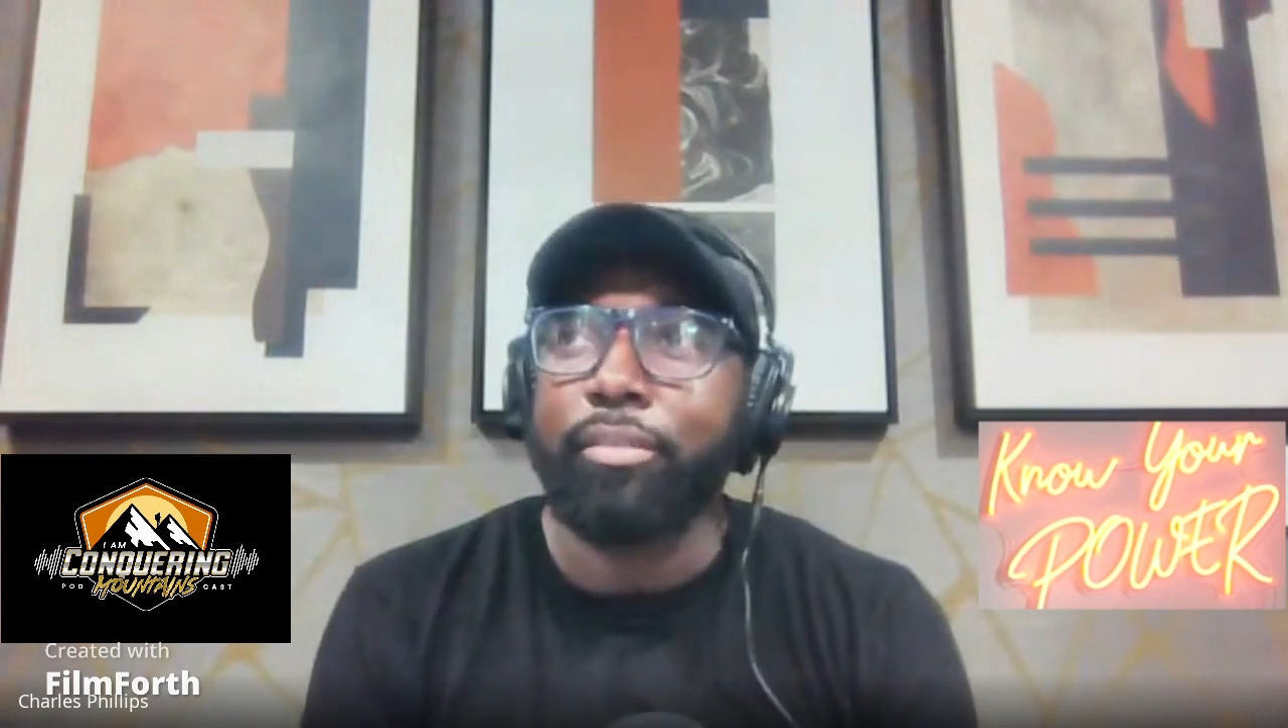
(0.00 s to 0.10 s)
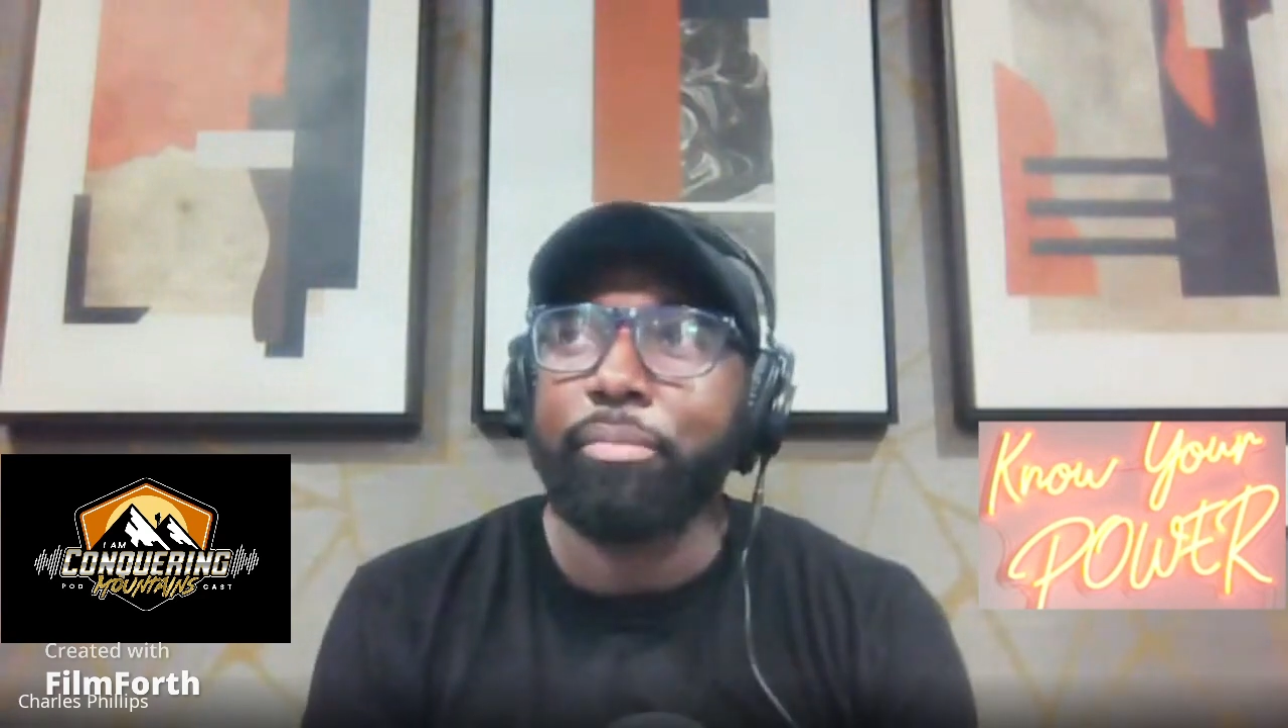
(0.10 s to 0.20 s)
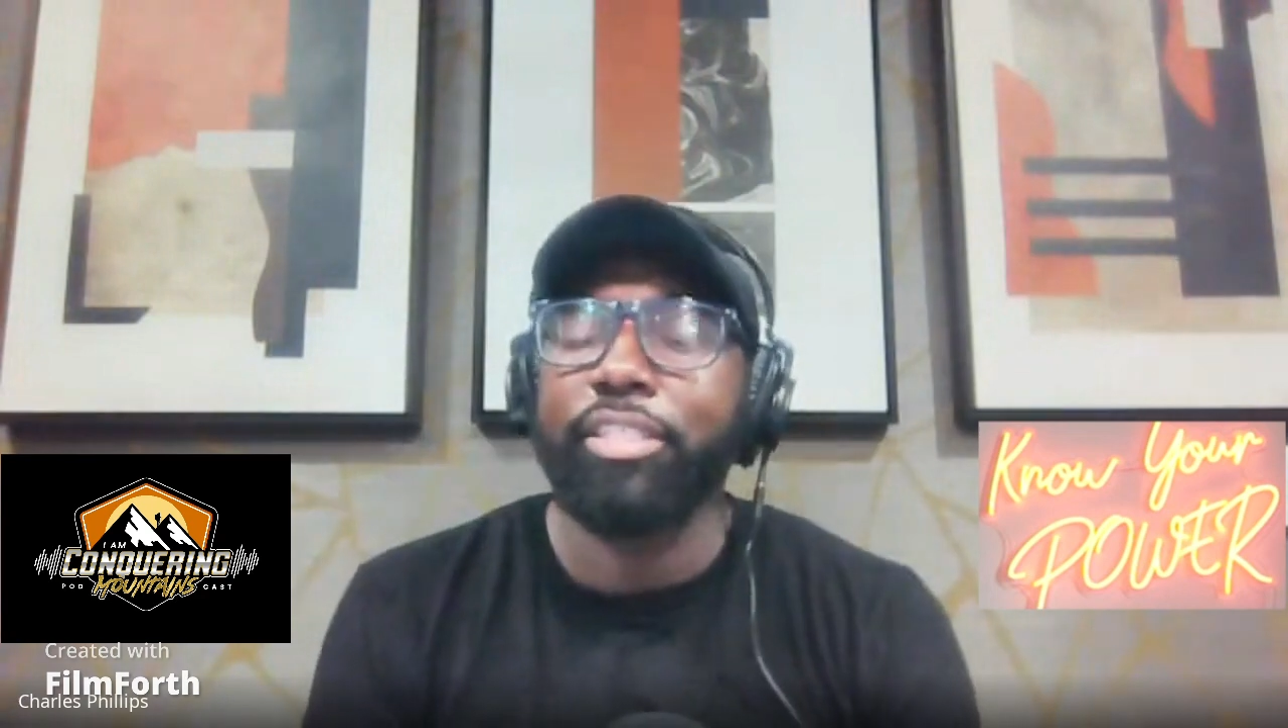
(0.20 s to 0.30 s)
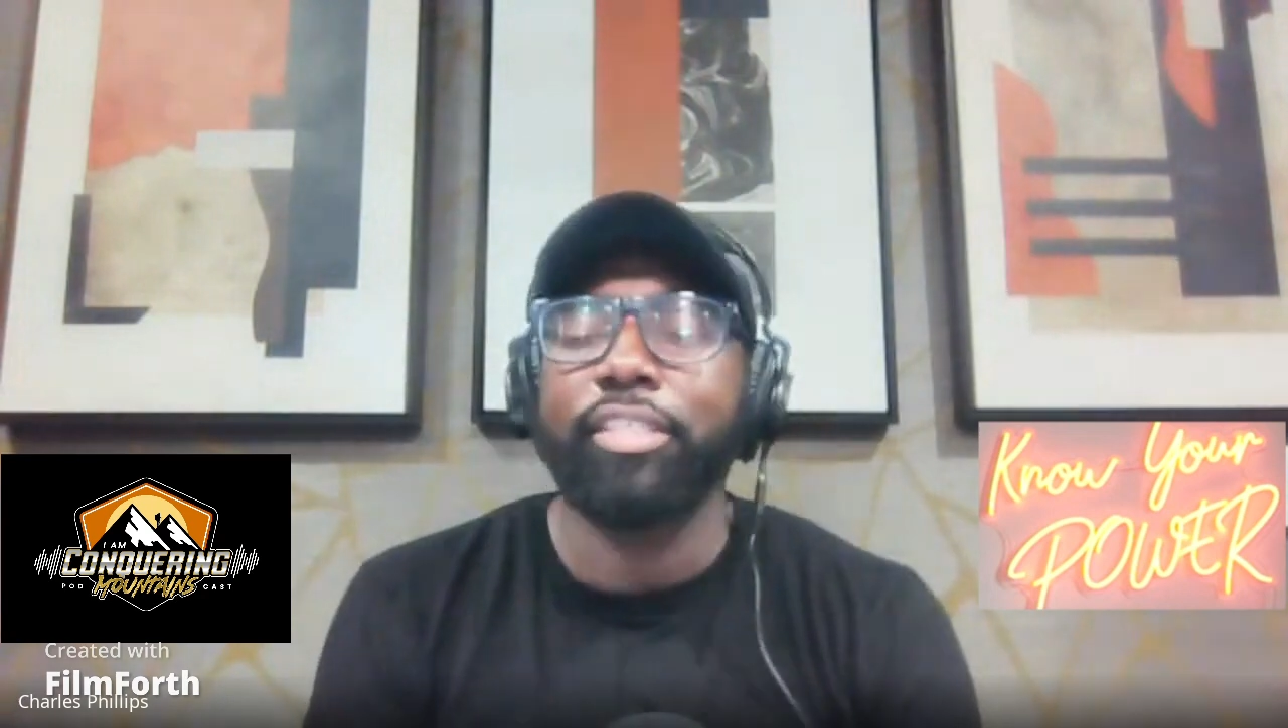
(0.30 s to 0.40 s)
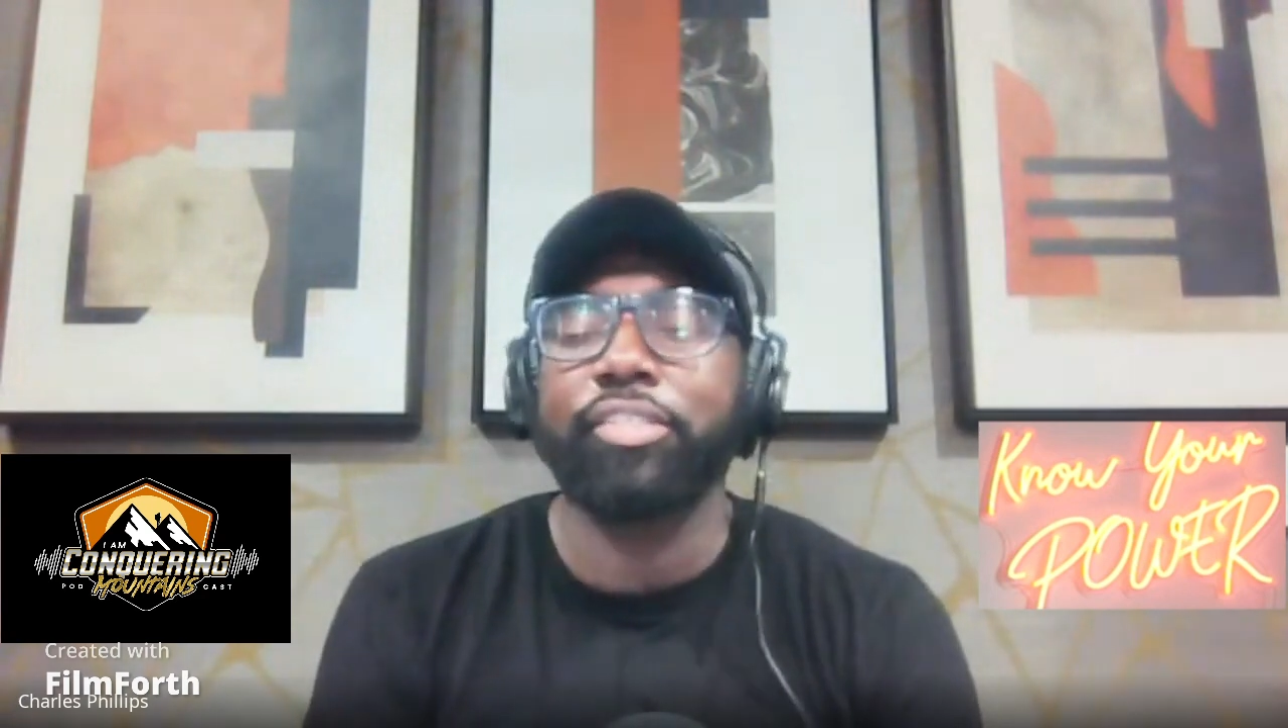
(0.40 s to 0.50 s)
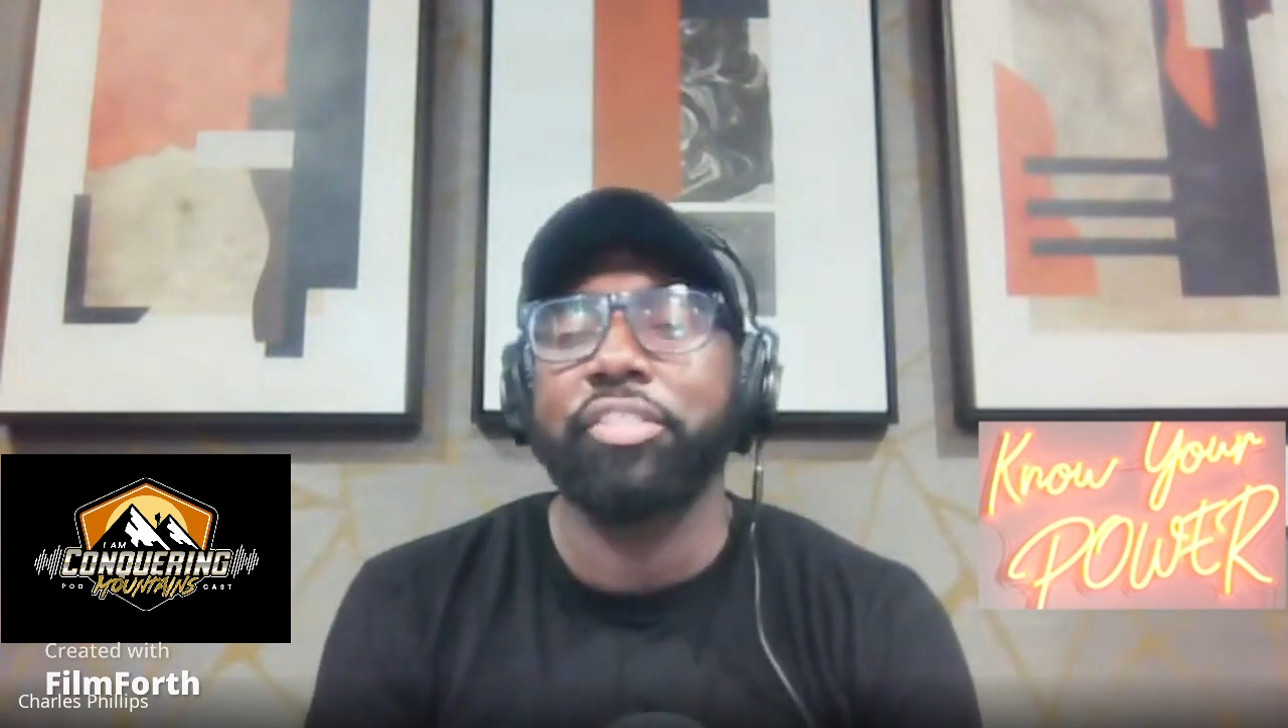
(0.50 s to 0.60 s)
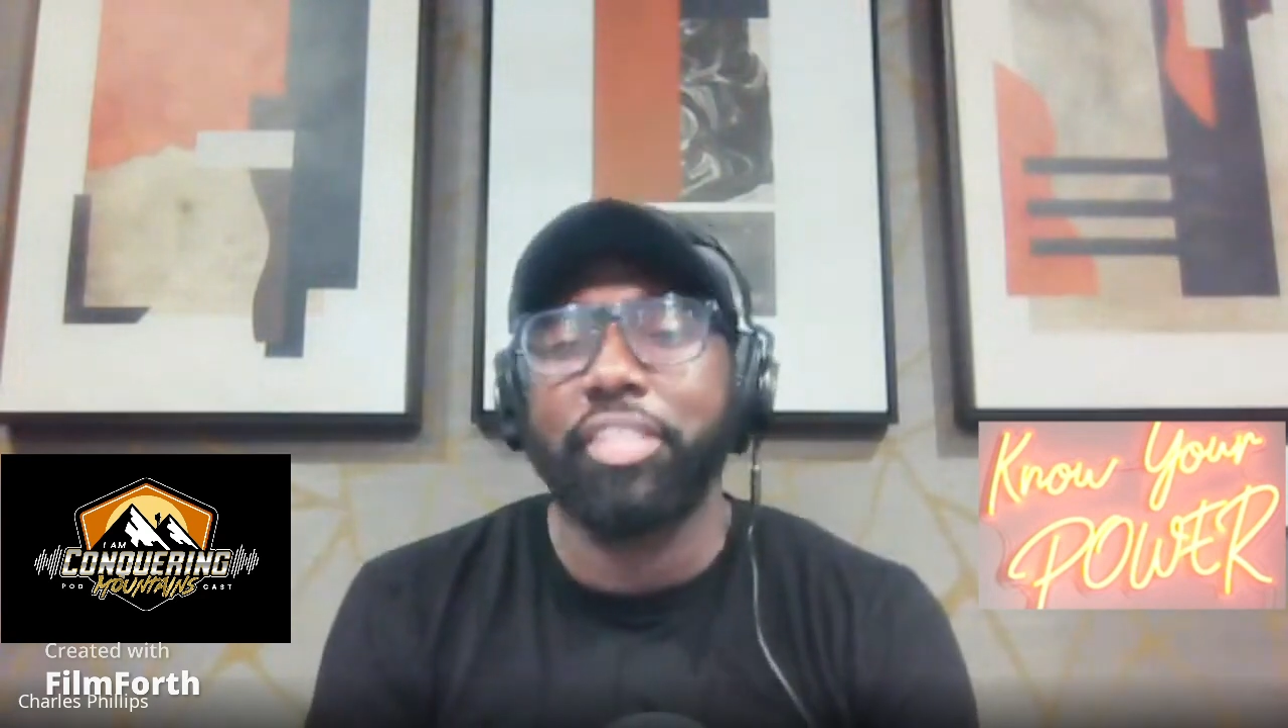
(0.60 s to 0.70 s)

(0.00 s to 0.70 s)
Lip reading: let me just